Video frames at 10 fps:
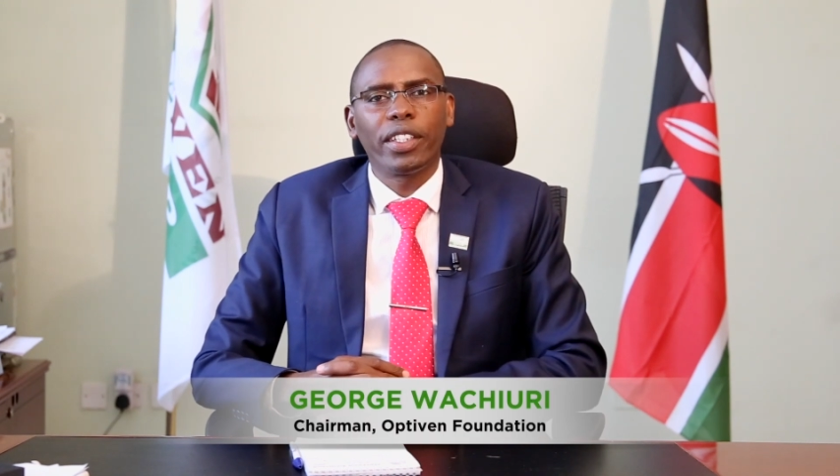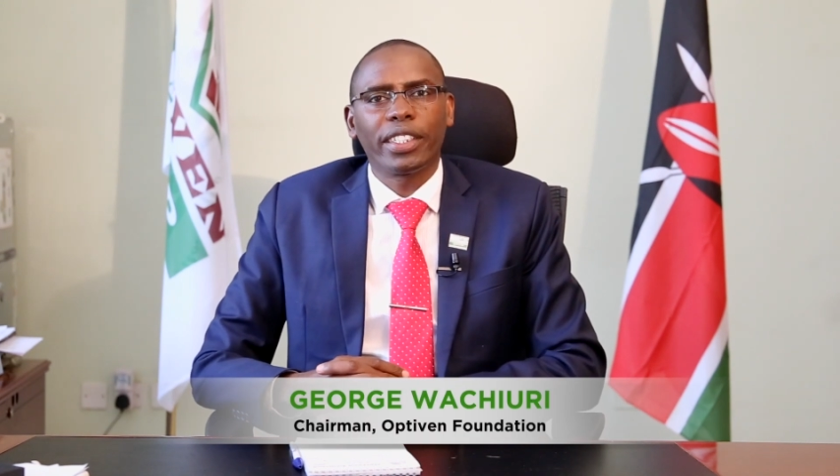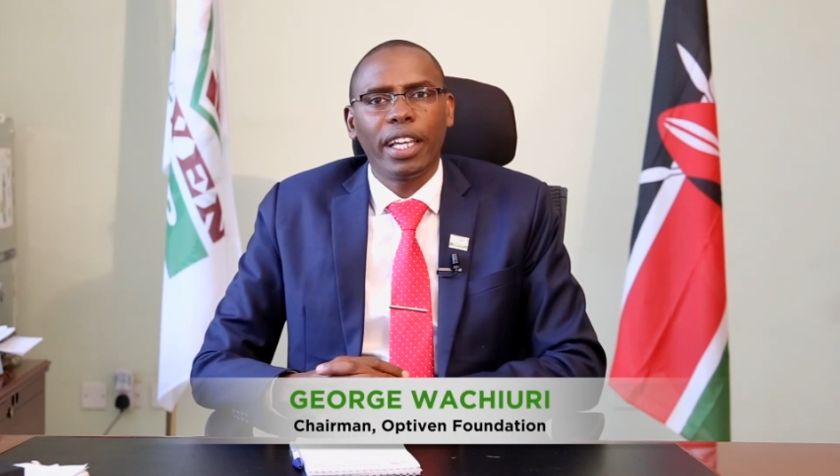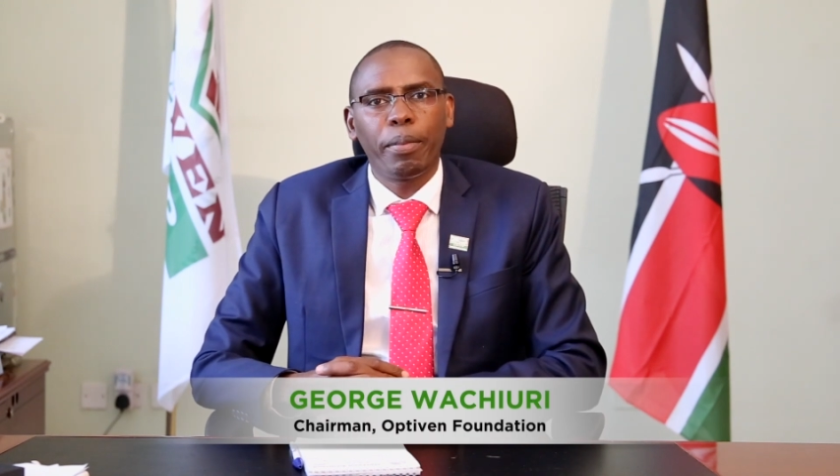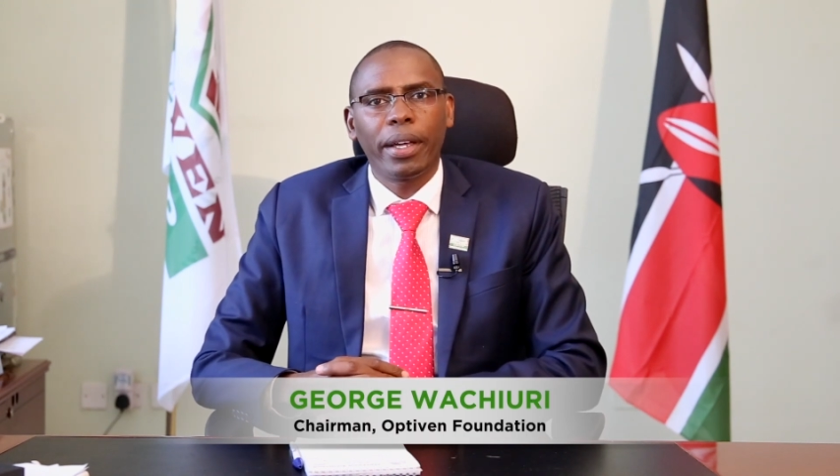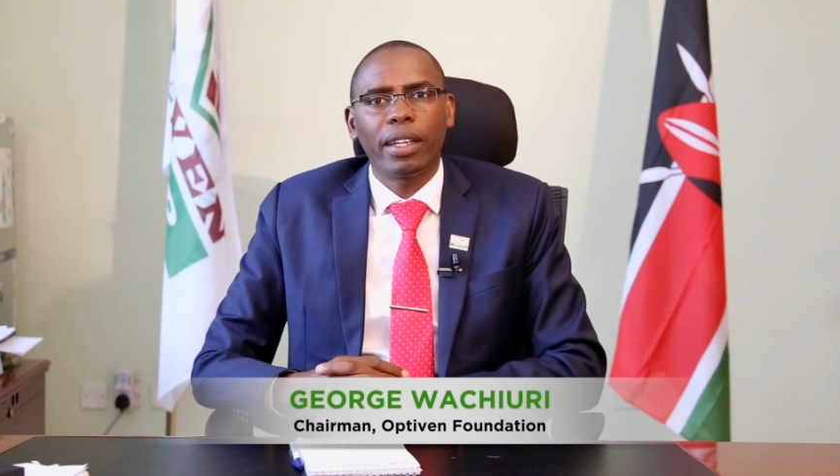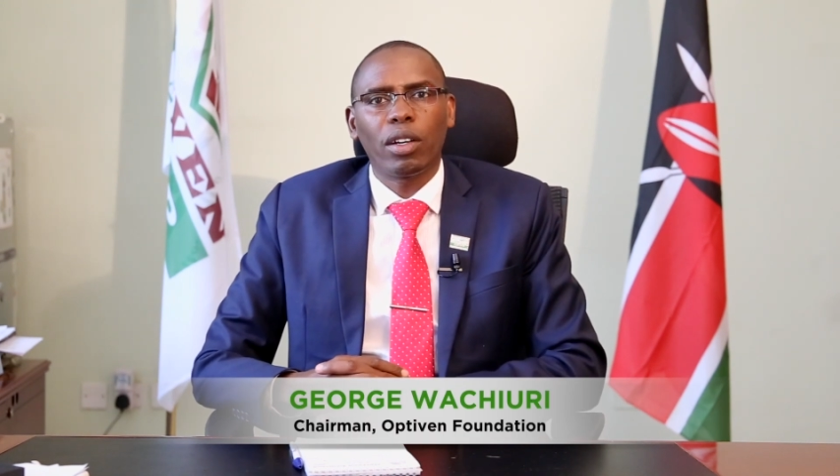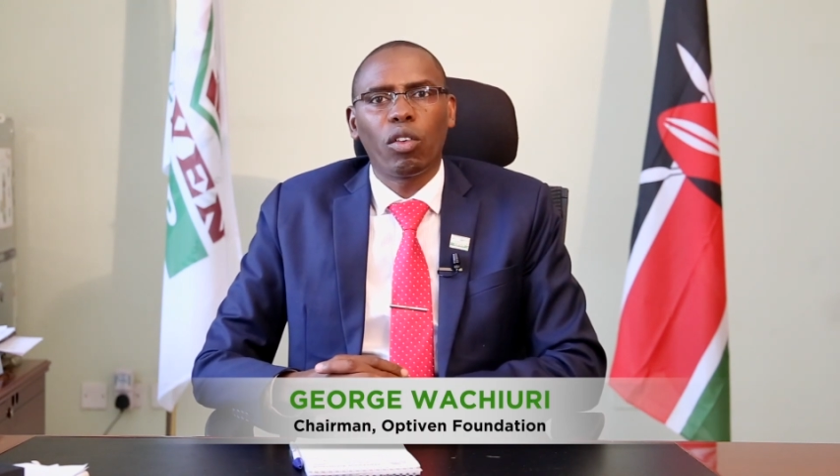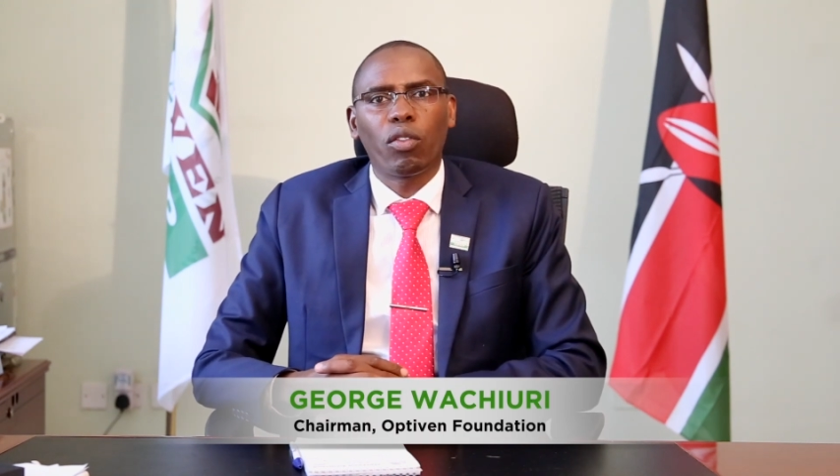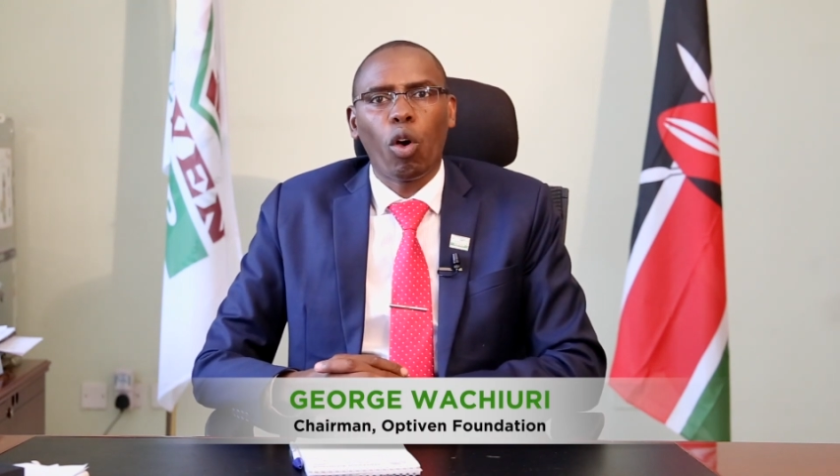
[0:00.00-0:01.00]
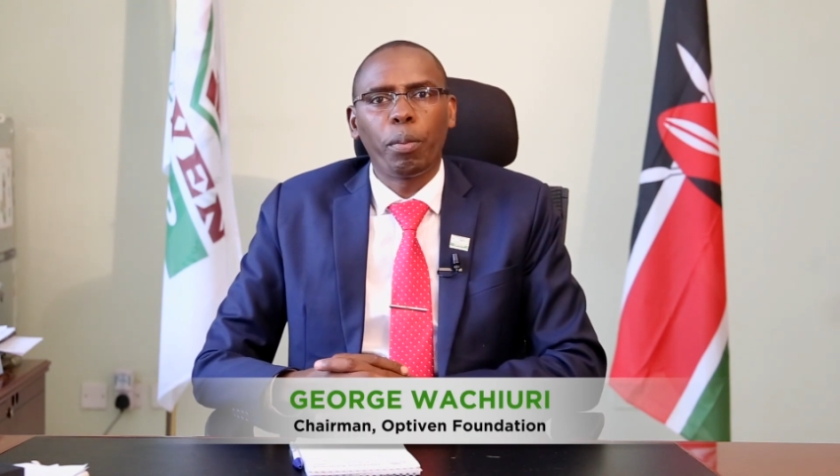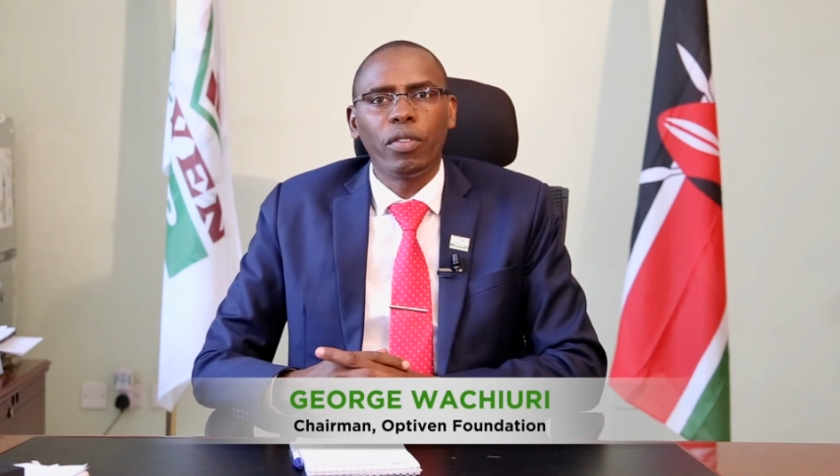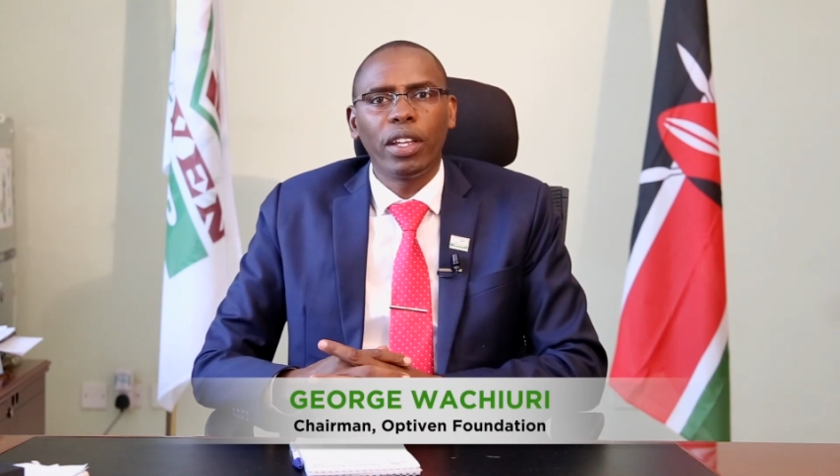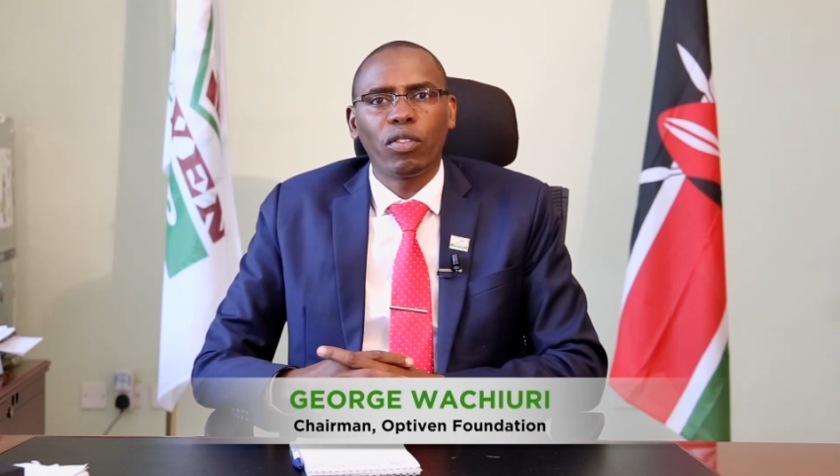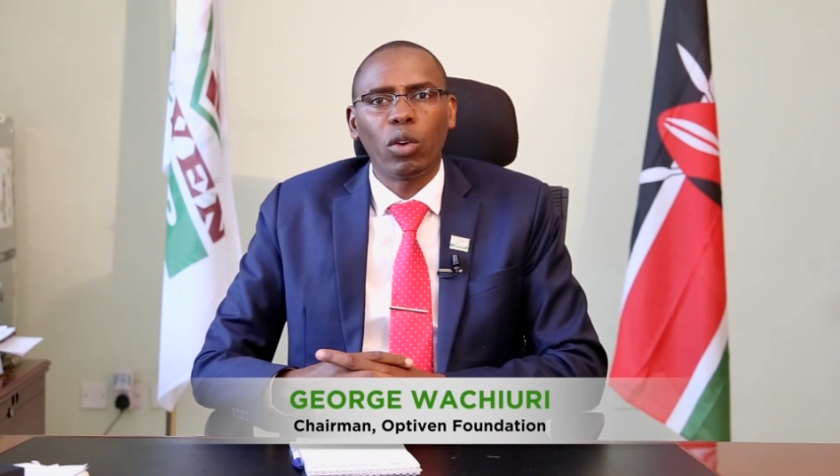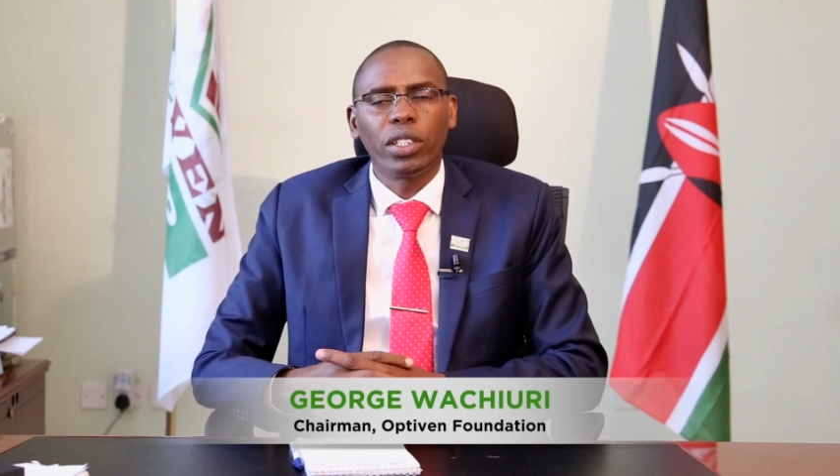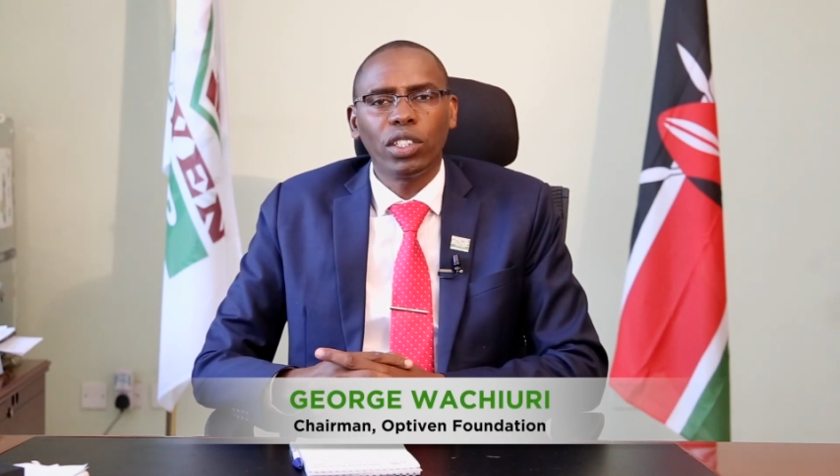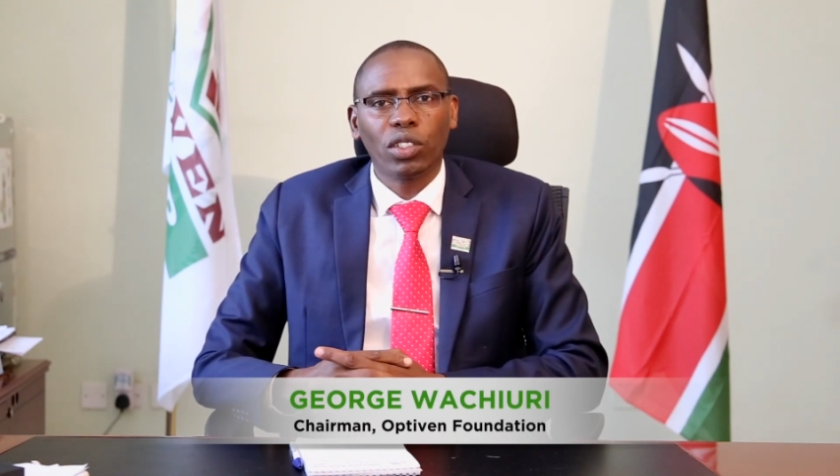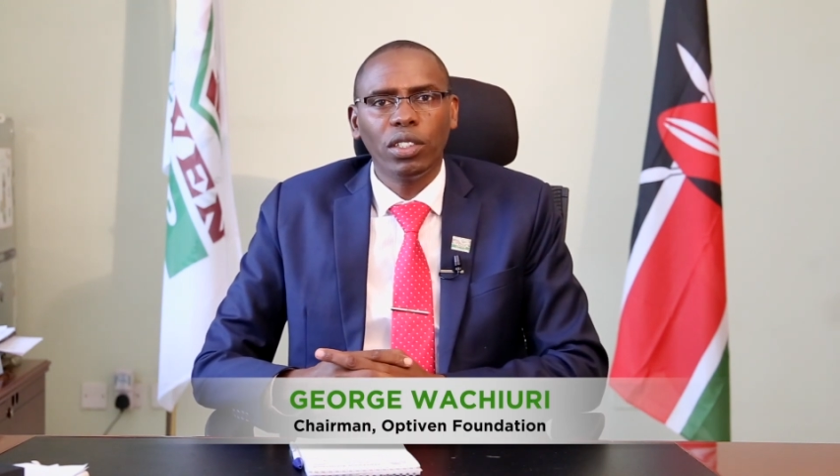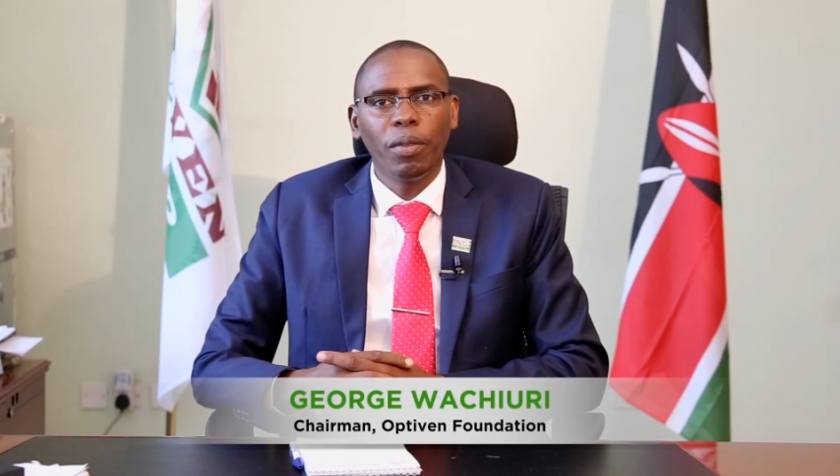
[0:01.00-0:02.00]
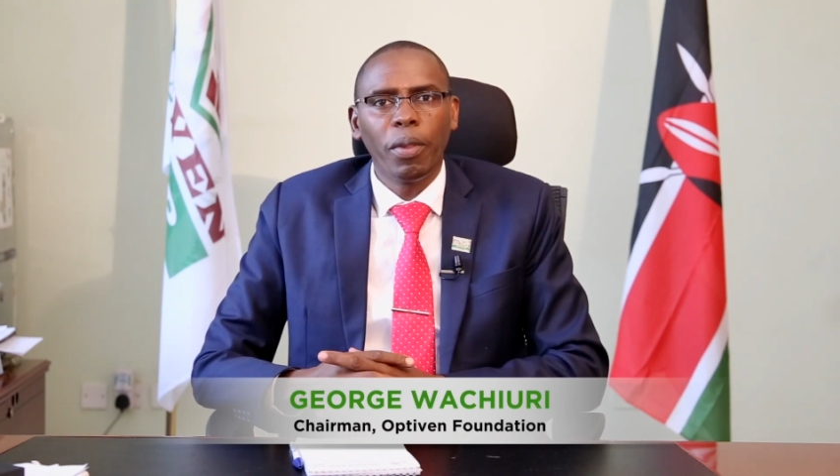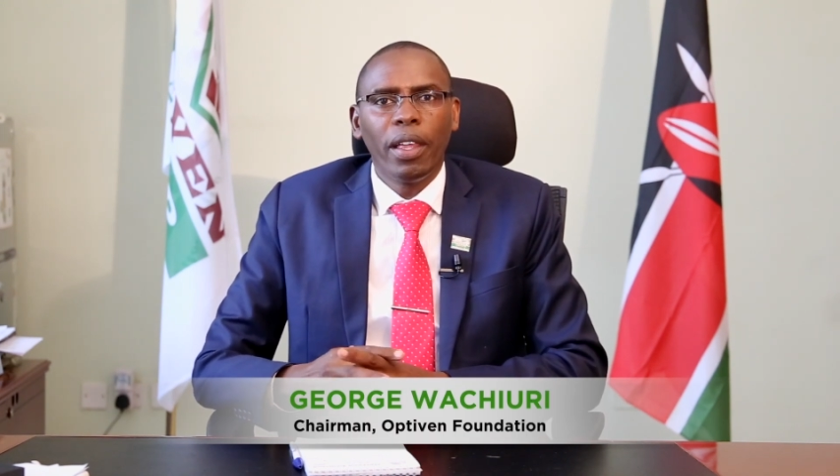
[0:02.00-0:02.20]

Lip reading: the chairman of Optiven Foundation.